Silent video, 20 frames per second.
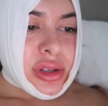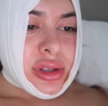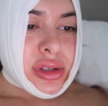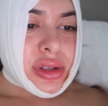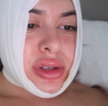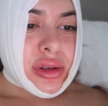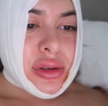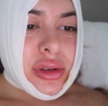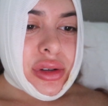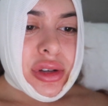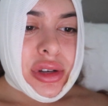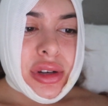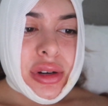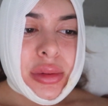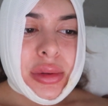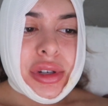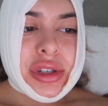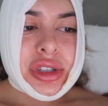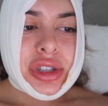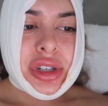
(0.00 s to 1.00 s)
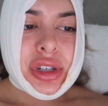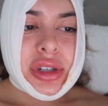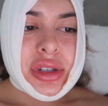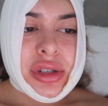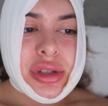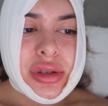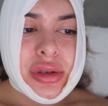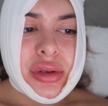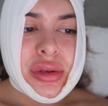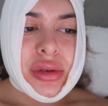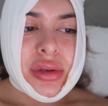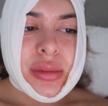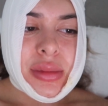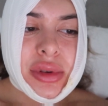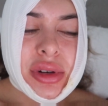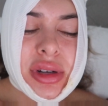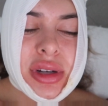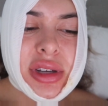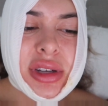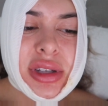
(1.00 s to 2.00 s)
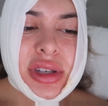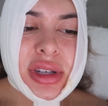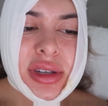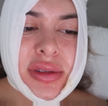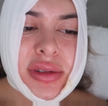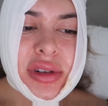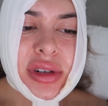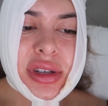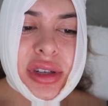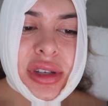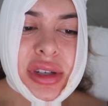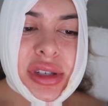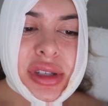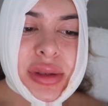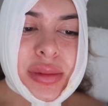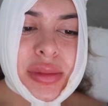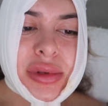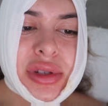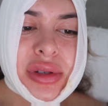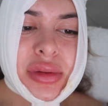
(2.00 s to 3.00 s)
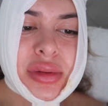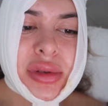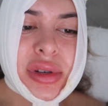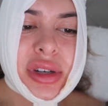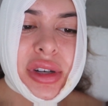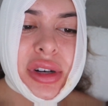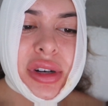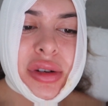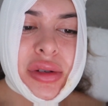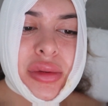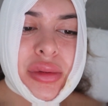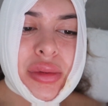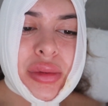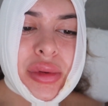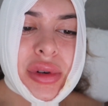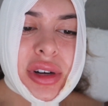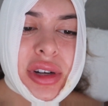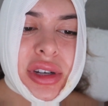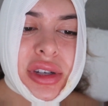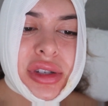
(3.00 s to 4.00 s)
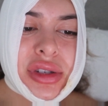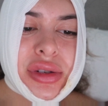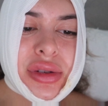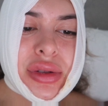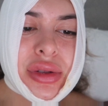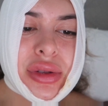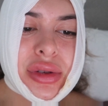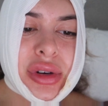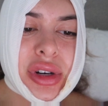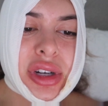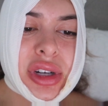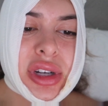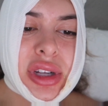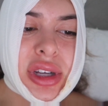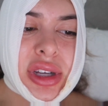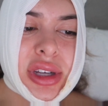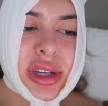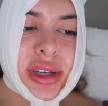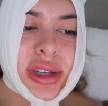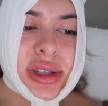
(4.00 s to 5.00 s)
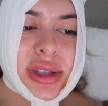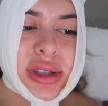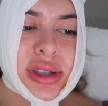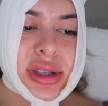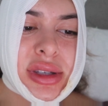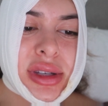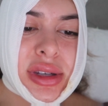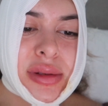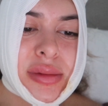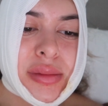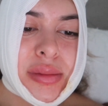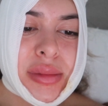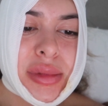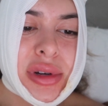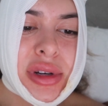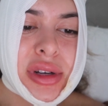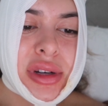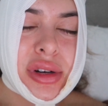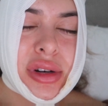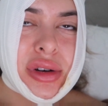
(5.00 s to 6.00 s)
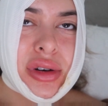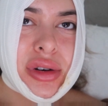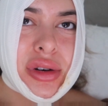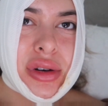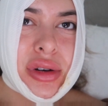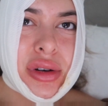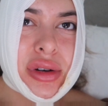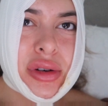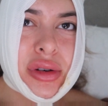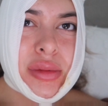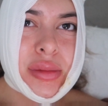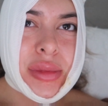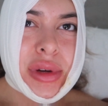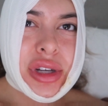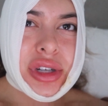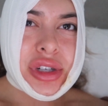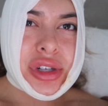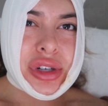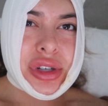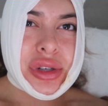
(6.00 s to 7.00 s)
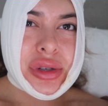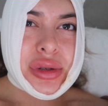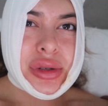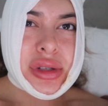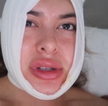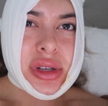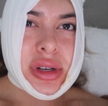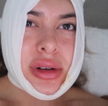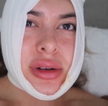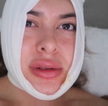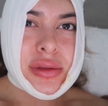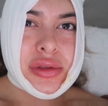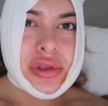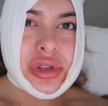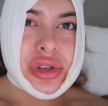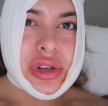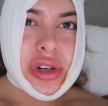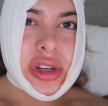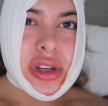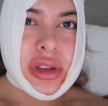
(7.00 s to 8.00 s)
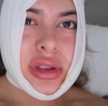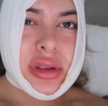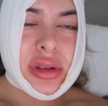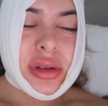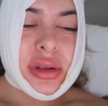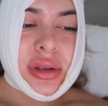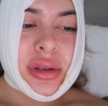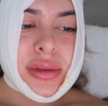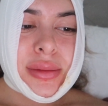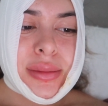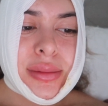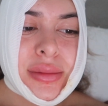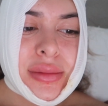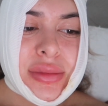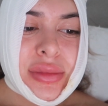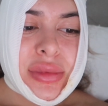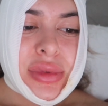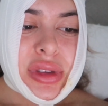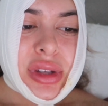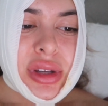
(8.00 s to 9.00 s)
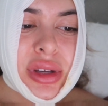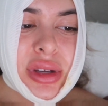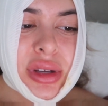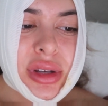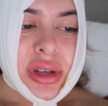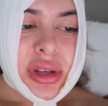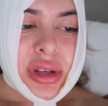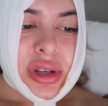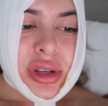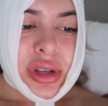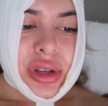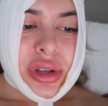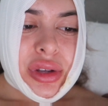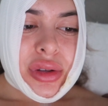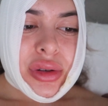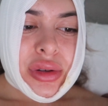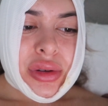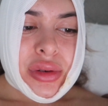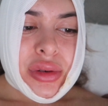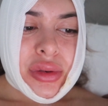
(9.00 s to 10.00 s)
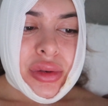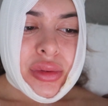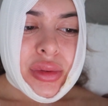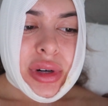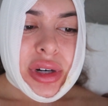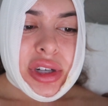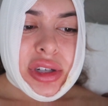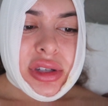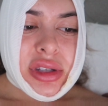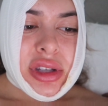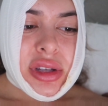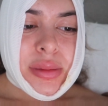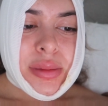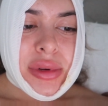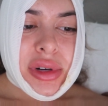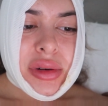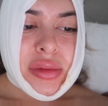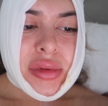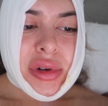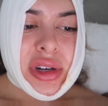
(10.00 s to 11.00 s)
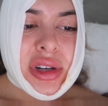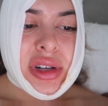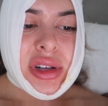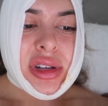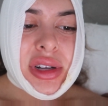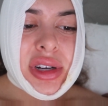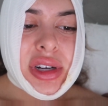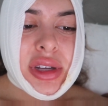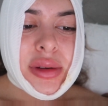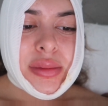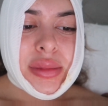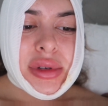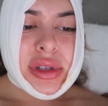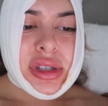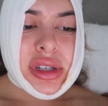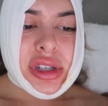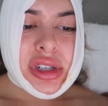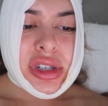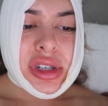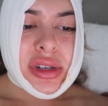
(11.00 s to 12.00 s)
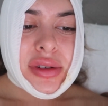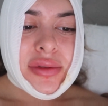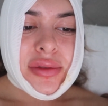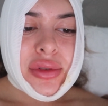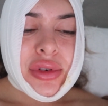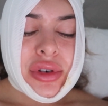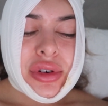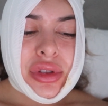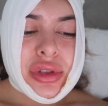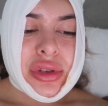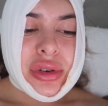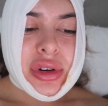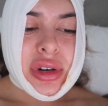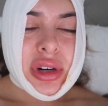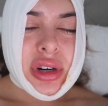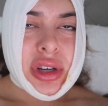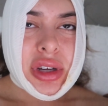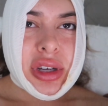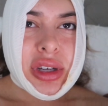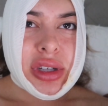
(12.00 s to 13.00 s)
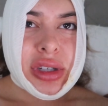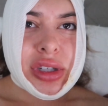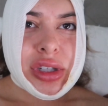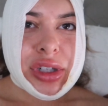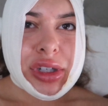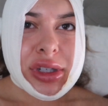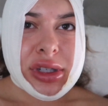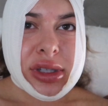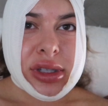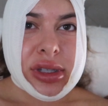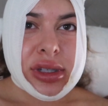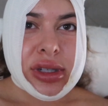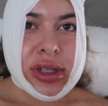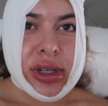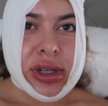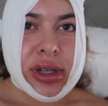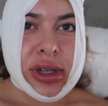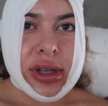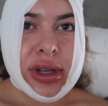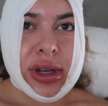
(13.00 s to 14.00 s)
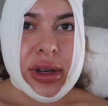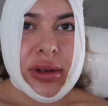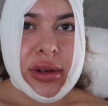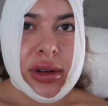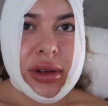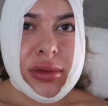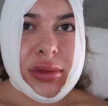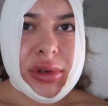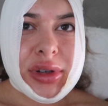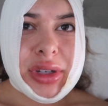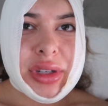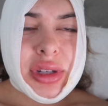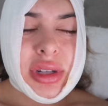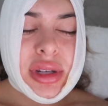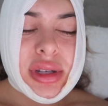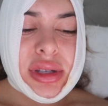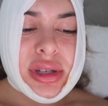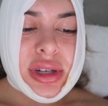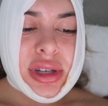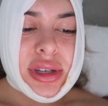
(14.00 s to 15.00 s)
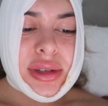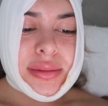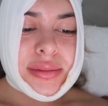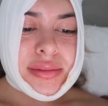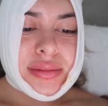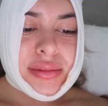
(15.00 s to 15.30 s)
so you can return to normal activities between one to three days, but no major use of strength. You want to sleep in a reclining position for three days, just how I was last night.